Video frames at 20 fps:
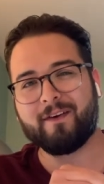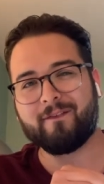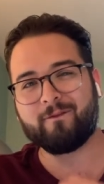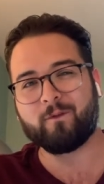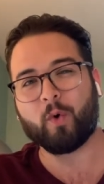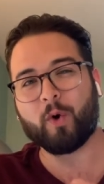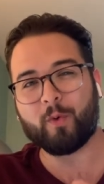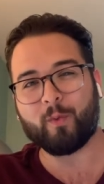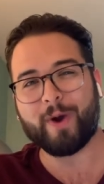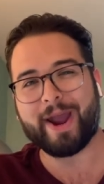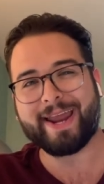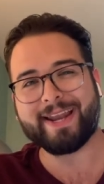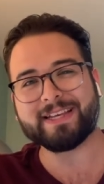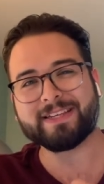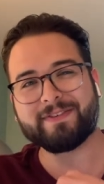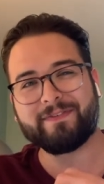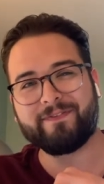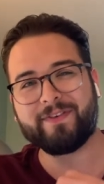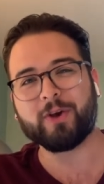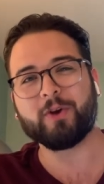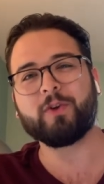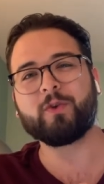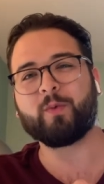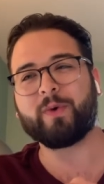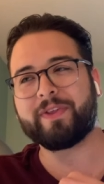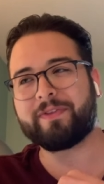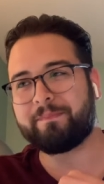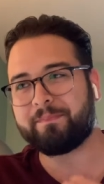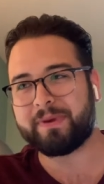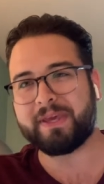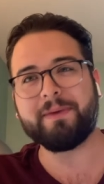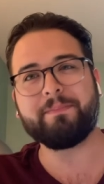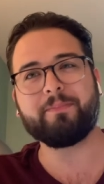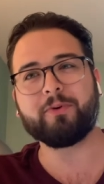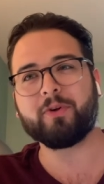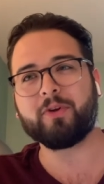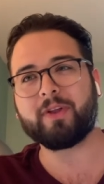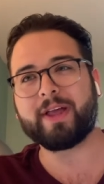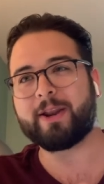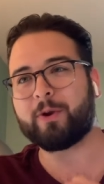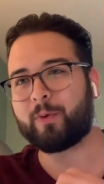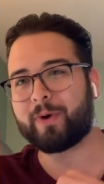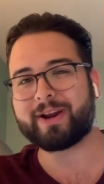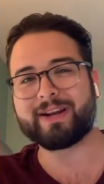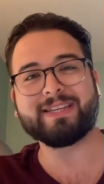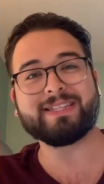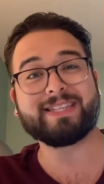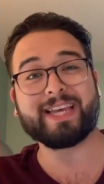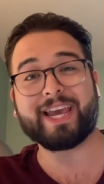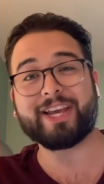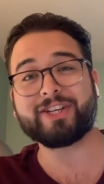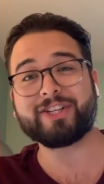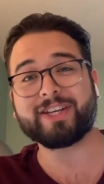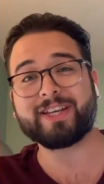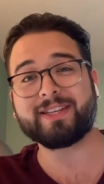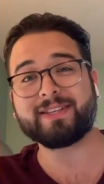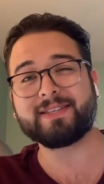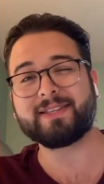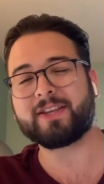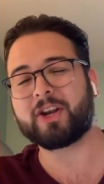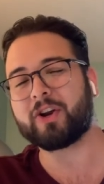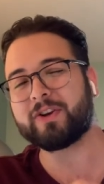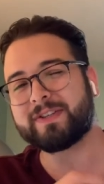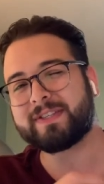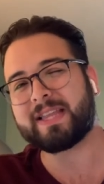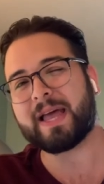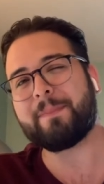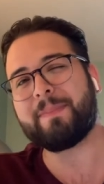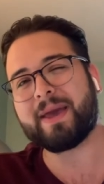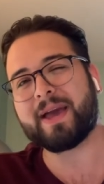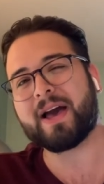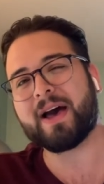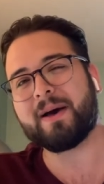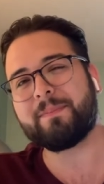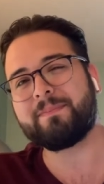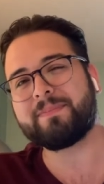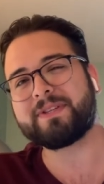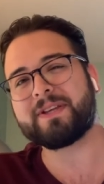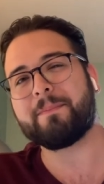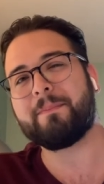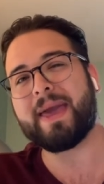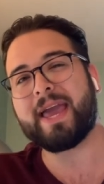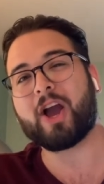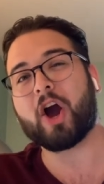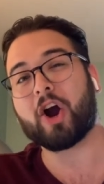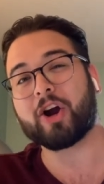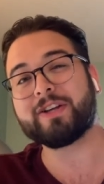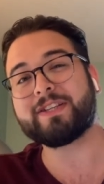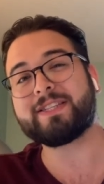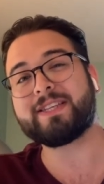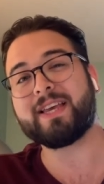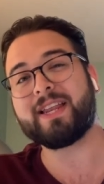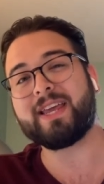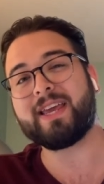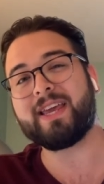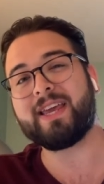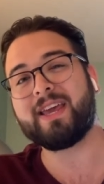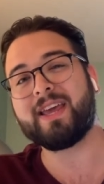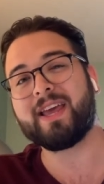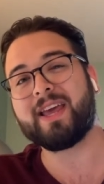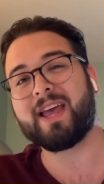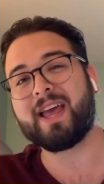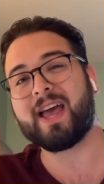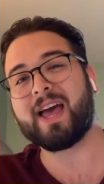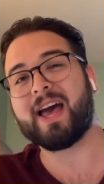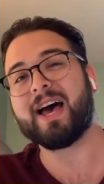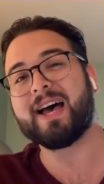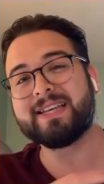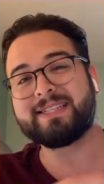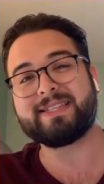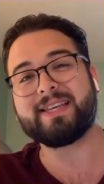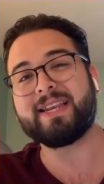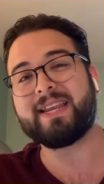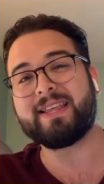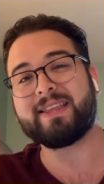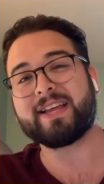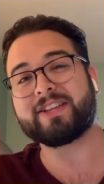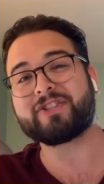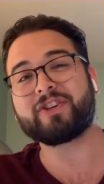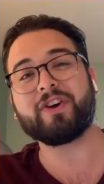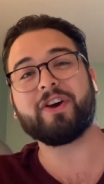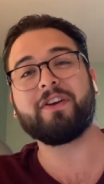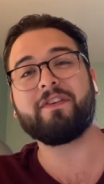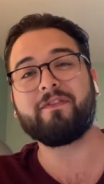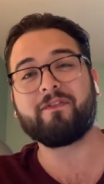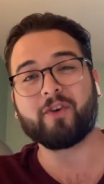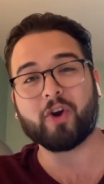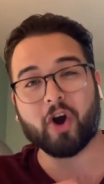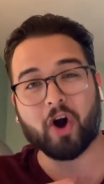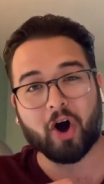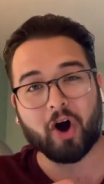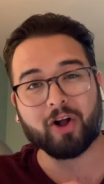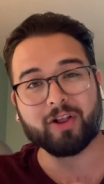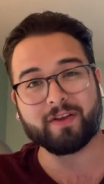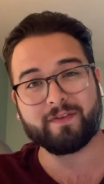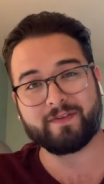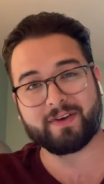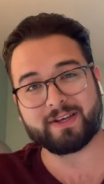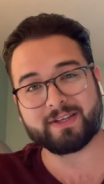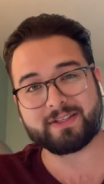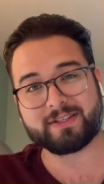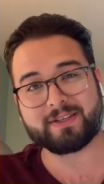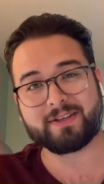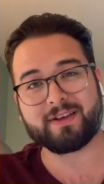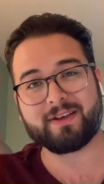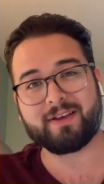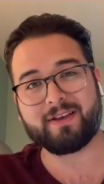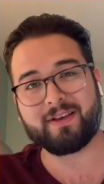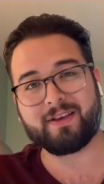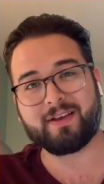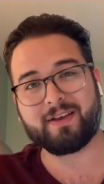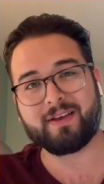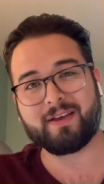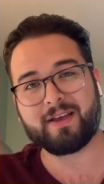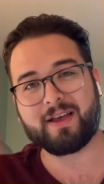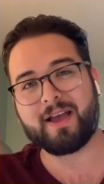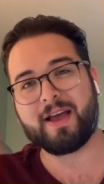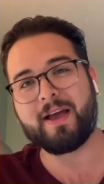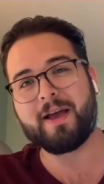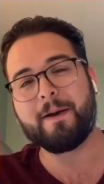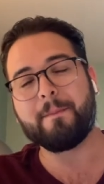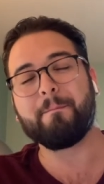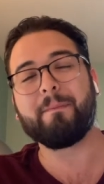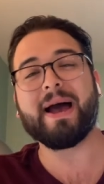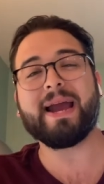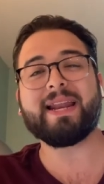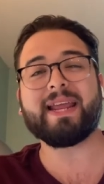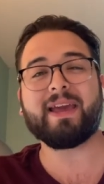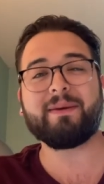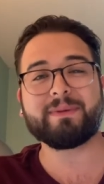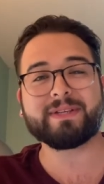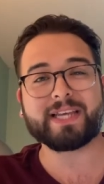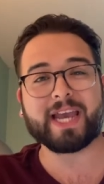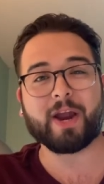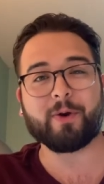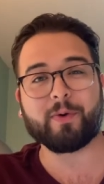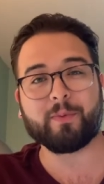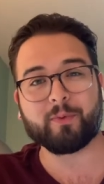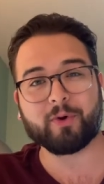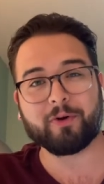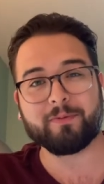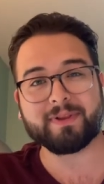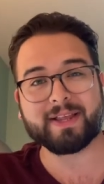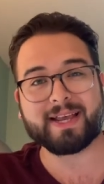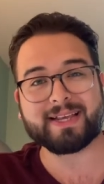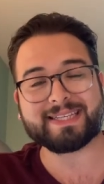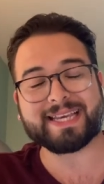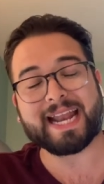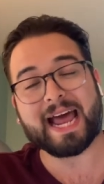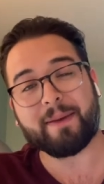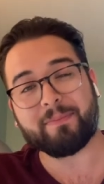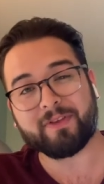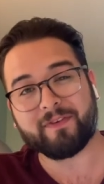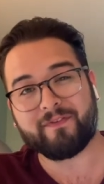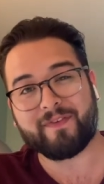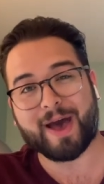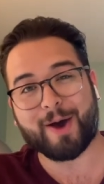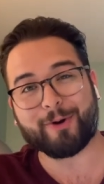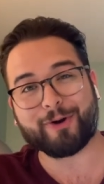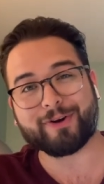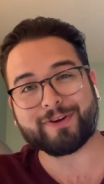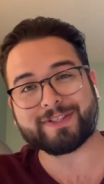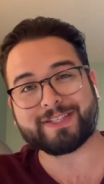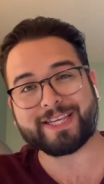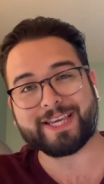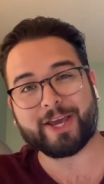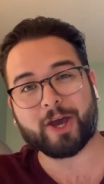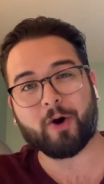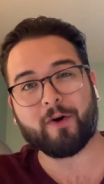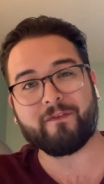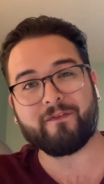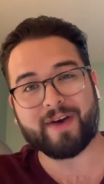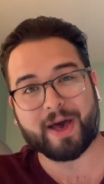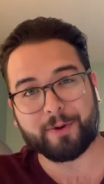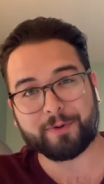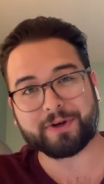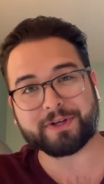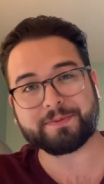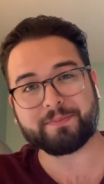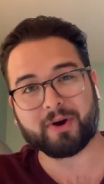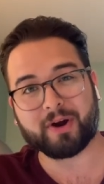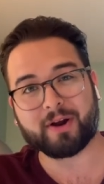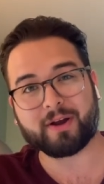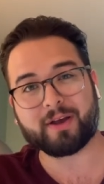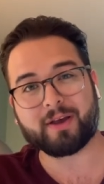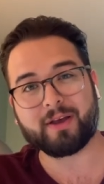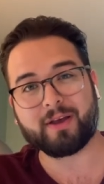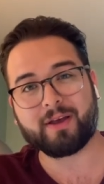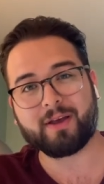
Fort Wayne is filled with people and organizations that are stepping up to make our city a city that's good for all of us. My name is Aaron Robles, and I'm the founder and CEO of Founders Spark.